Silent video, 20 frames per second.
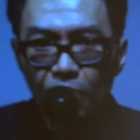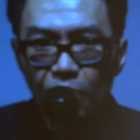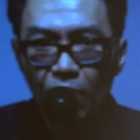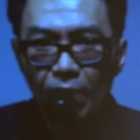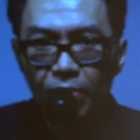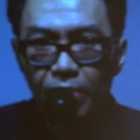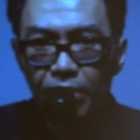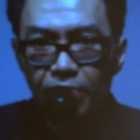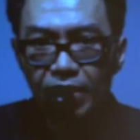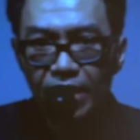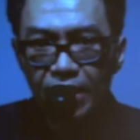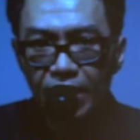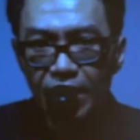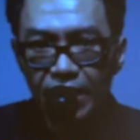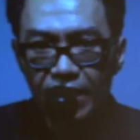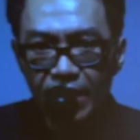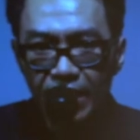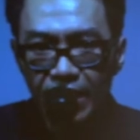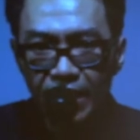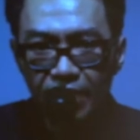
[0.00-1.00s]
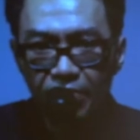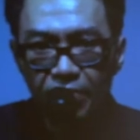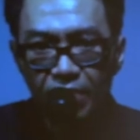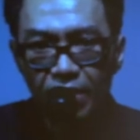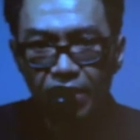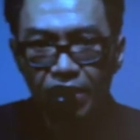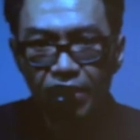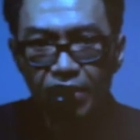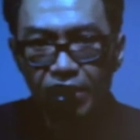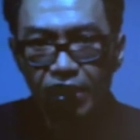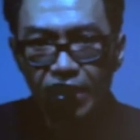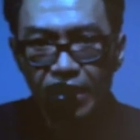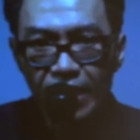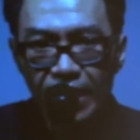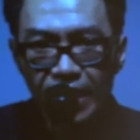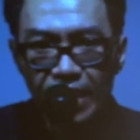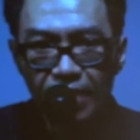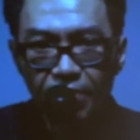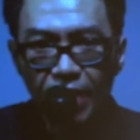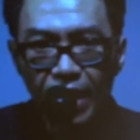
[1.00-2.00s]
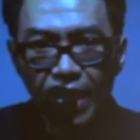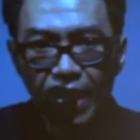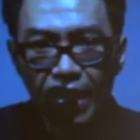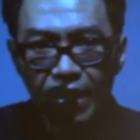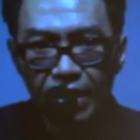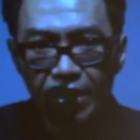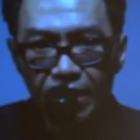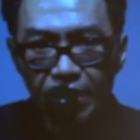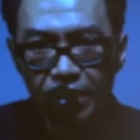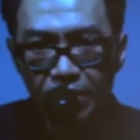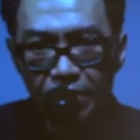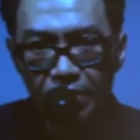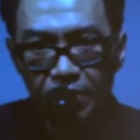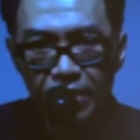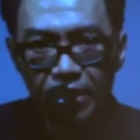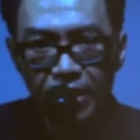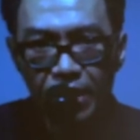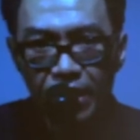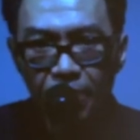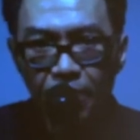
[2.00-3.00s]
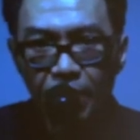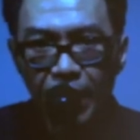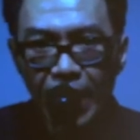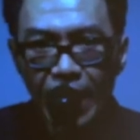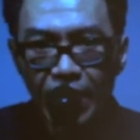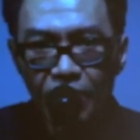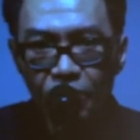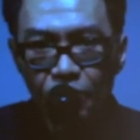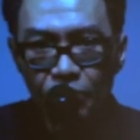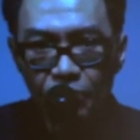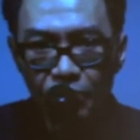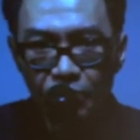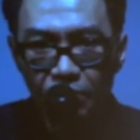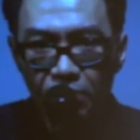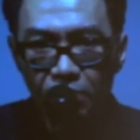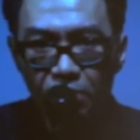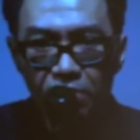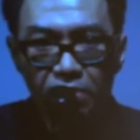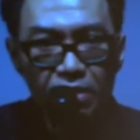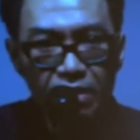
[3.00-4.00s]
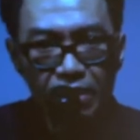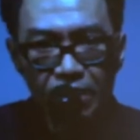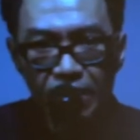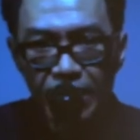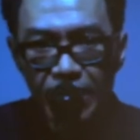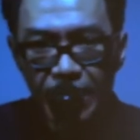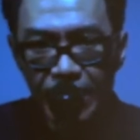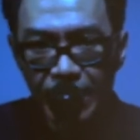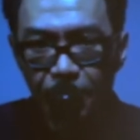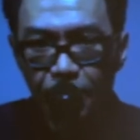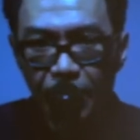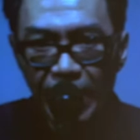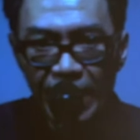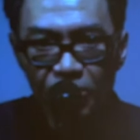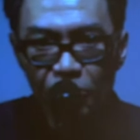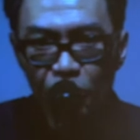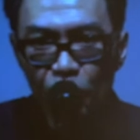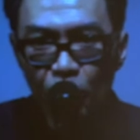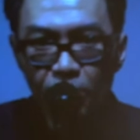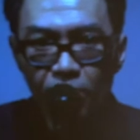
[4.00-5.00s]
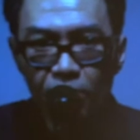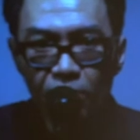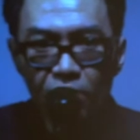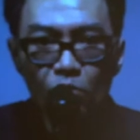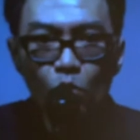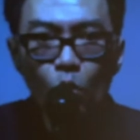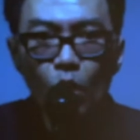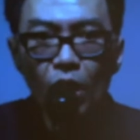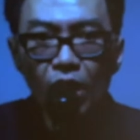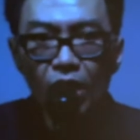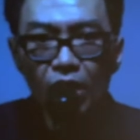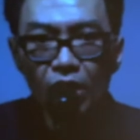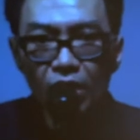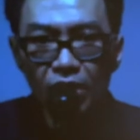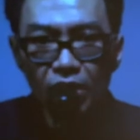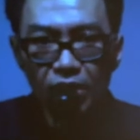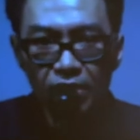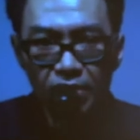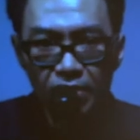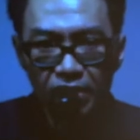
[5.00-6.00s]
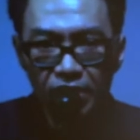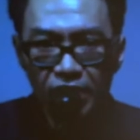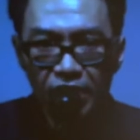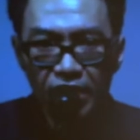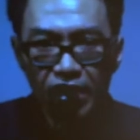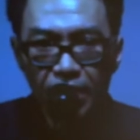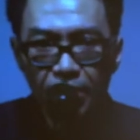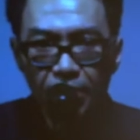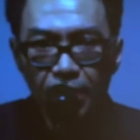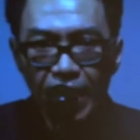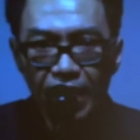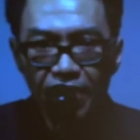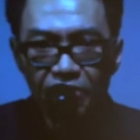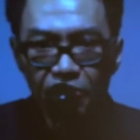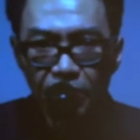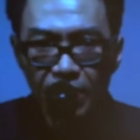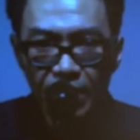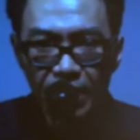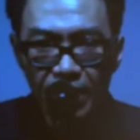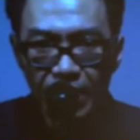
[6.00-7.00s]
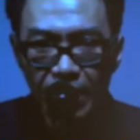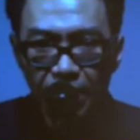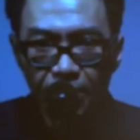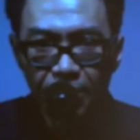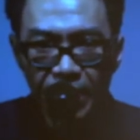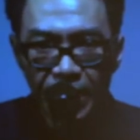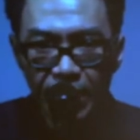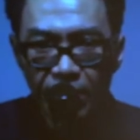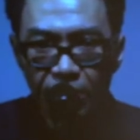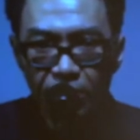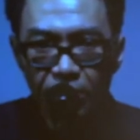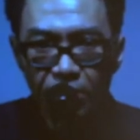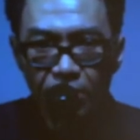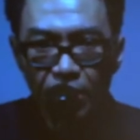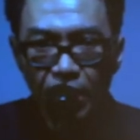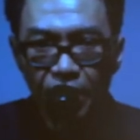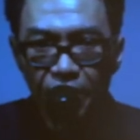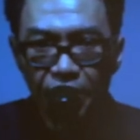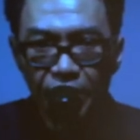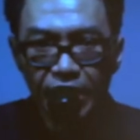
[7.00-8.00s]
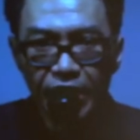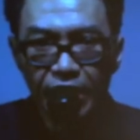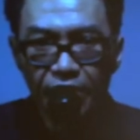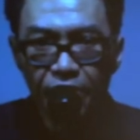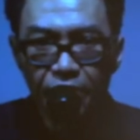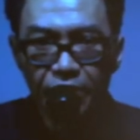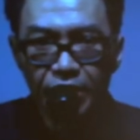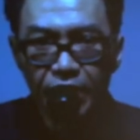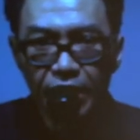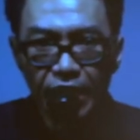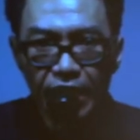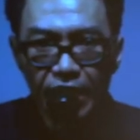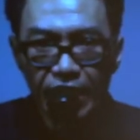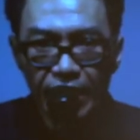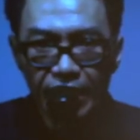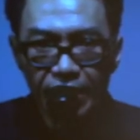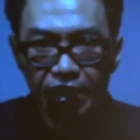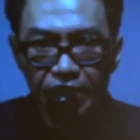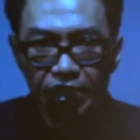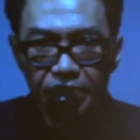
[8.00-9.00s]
probability that any mass can pass through an impenetrable wall and magically appear on the other side.